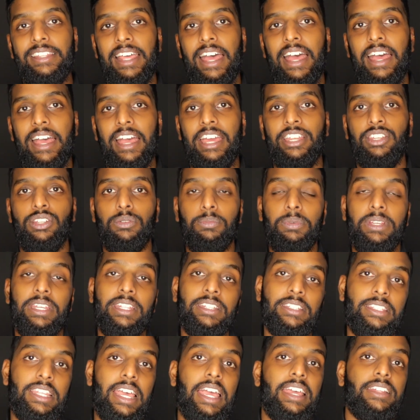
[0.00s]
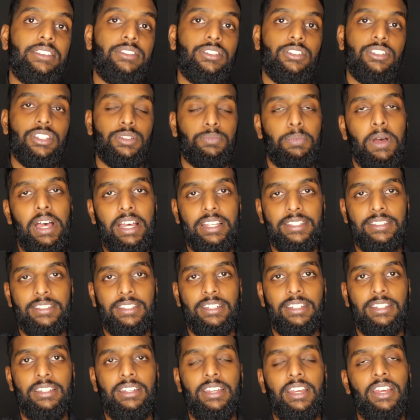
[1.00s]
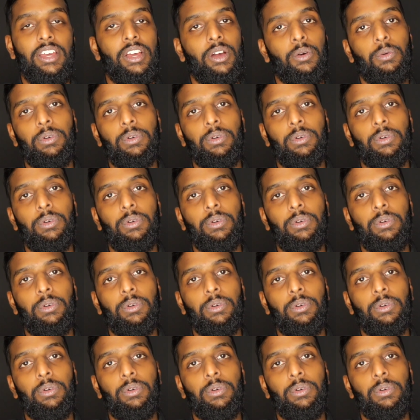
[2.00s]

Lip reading: debt and you'll be indebted to this person.